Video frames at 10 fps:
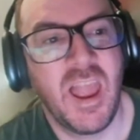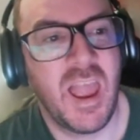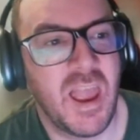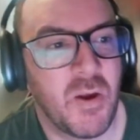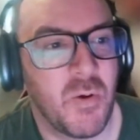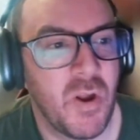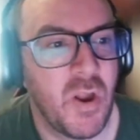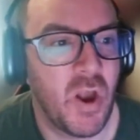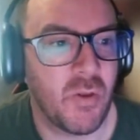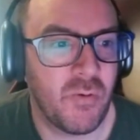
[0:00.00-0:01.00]

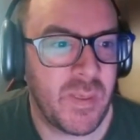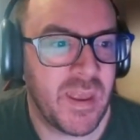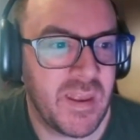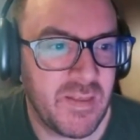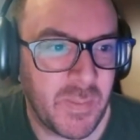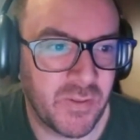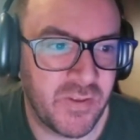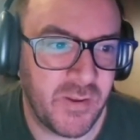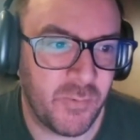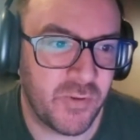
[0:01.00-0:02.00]
Are there any little
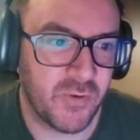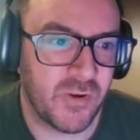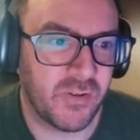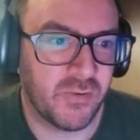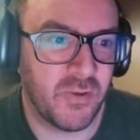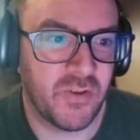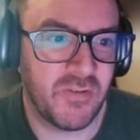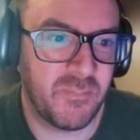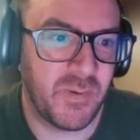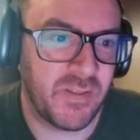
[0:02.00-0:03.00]
secrets or
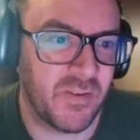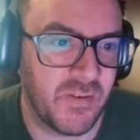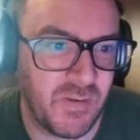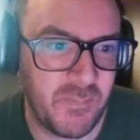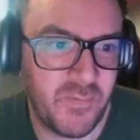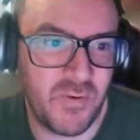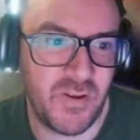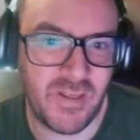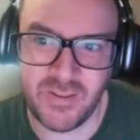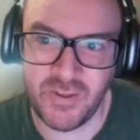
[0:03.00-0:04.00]
exclusive bits of info you'd
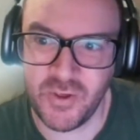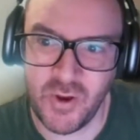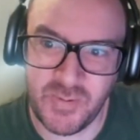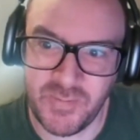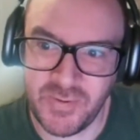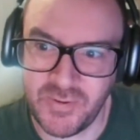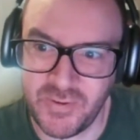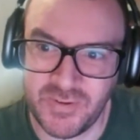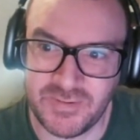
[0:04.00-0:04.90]
like to share with us?